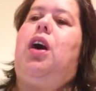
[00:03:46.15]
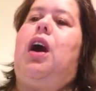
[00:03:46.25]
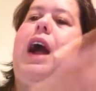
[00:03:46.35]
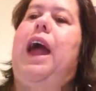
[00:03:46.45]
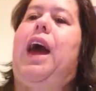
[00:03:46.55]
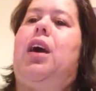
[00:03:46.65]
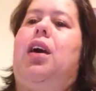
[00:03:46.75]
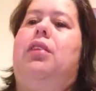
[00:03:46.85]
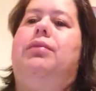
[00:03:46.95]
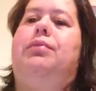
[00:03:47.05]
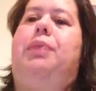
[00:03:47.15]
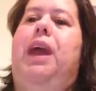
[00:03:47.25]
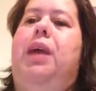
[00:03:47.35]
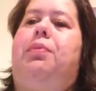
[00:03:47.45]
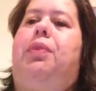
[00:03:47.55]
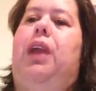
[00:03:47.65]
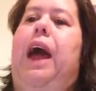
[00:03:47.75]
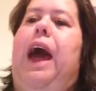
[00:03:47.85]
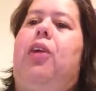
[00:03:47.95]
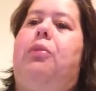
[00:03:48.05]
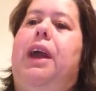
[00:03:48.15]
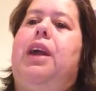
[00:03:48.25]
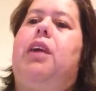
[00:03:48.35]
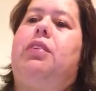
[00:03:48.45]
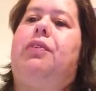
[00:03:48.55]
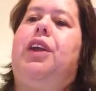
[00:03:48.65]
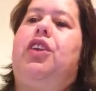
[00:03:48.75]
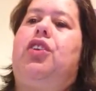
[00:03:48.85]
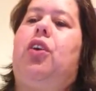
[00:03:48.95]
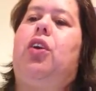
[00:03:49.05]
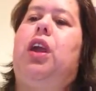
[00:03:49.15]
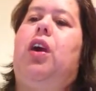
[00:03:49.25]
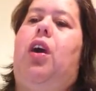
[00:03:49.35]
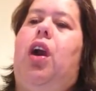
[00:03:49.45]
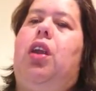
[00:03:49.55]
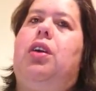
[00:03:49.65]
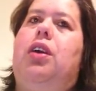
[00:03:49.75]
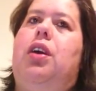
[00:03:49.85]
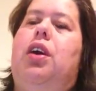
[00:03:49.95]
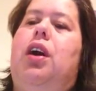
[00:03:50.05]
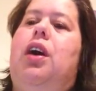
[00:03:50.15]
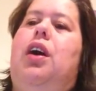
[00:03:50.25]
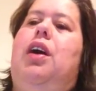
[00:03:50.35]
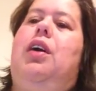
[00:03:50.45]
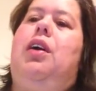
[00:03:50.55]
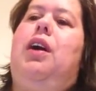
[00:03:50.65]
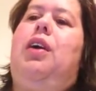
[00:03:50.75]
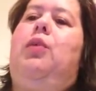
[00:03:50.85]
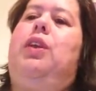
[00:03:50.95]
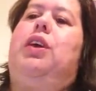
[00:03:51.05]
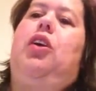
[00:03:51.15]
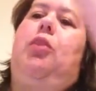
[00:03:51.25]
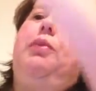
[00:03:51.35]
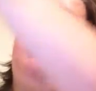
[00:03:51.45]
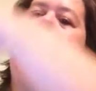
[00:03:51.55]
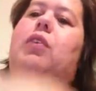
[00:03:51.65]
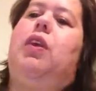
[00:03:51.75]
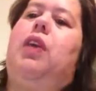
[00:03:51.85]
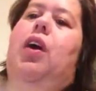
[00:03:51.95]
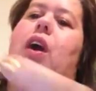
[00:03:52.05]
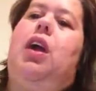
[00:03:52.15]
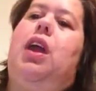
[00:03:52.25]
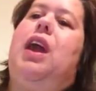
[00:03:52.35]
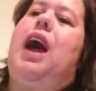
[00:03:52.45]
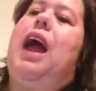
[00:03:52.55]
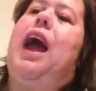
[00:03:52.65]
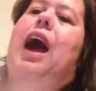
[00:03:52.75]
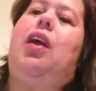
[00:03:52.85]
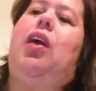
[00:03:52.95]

I had a big platter, big enough to fit a turkey on, with a little bit of everything on it. And I had